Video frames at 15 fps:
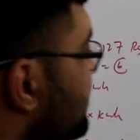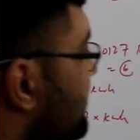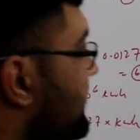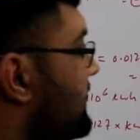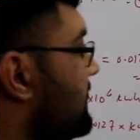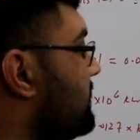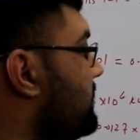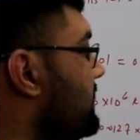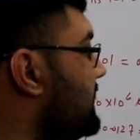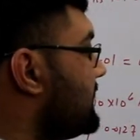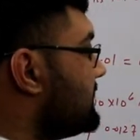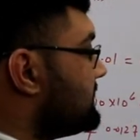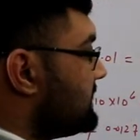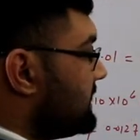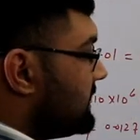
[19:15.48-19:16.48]
say we
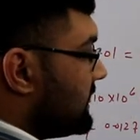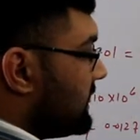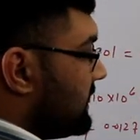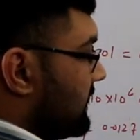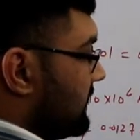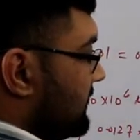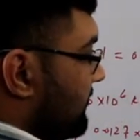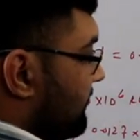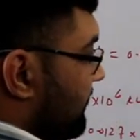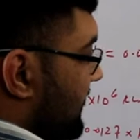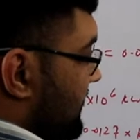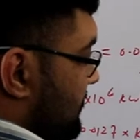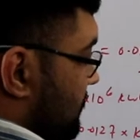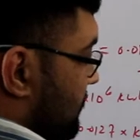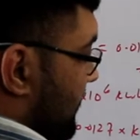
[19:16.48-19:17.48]
consider the
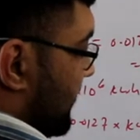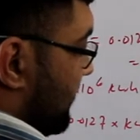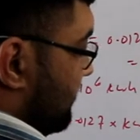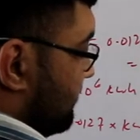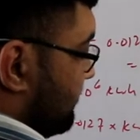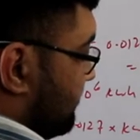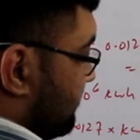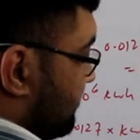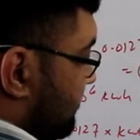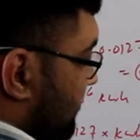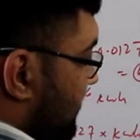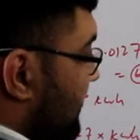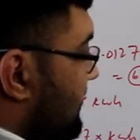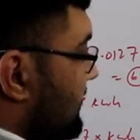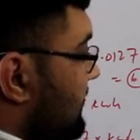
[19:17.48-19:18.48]
first one.
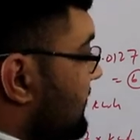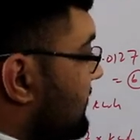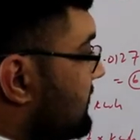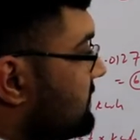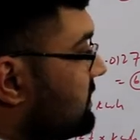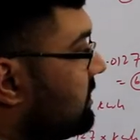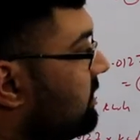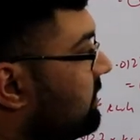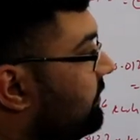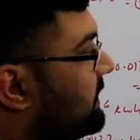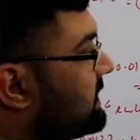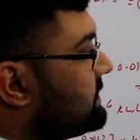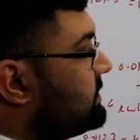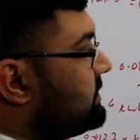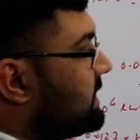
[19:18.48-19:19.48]
So
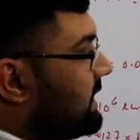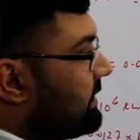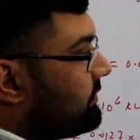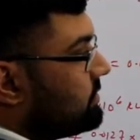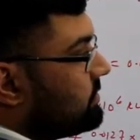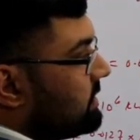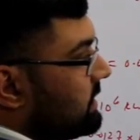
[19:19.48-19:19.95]
first you have to